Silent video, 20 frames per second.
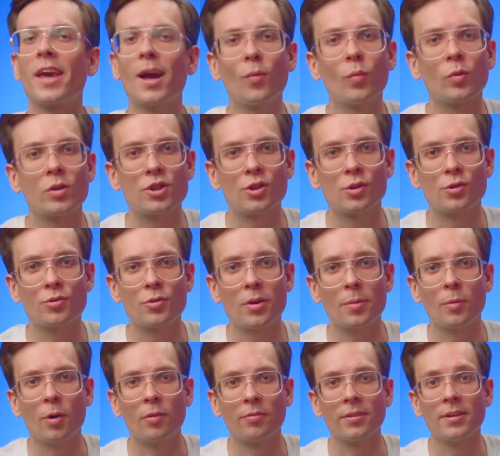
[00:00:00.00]
get what you
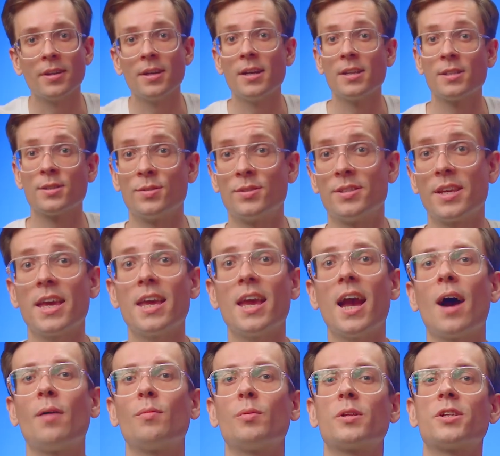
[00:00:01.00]
dream of. Today,
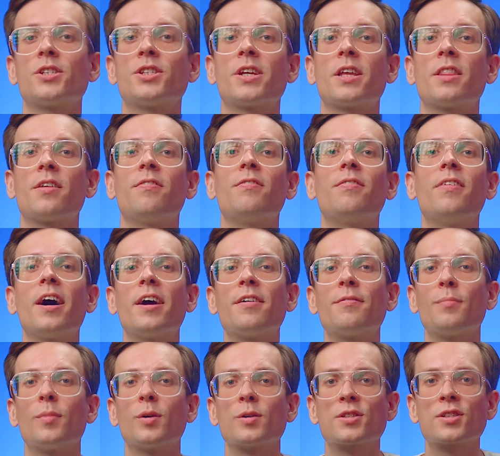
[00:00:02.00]
I want to share the
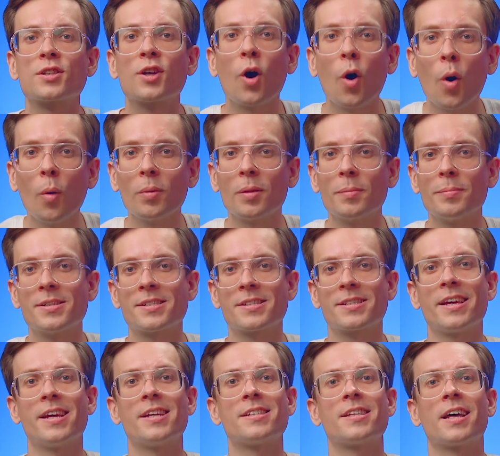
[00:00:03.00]
5 most common
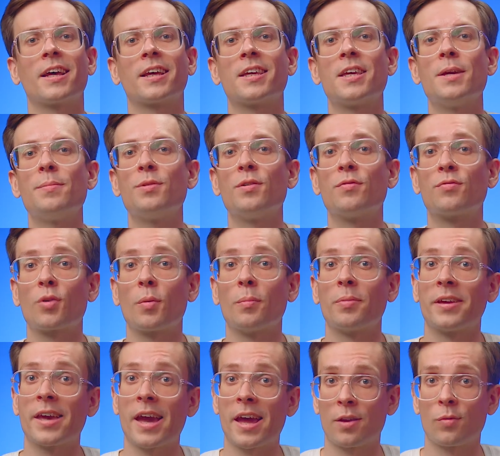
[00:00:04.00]
mistakes that keep you from
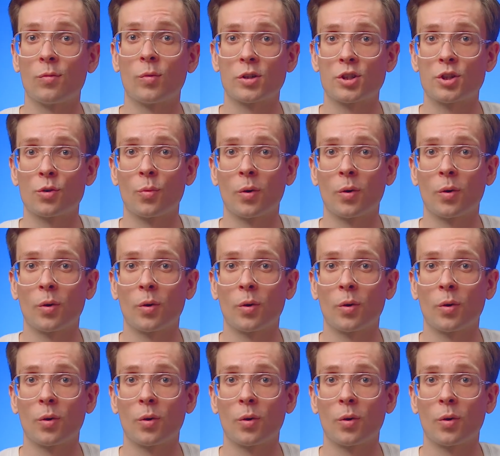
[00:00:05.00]
getting what you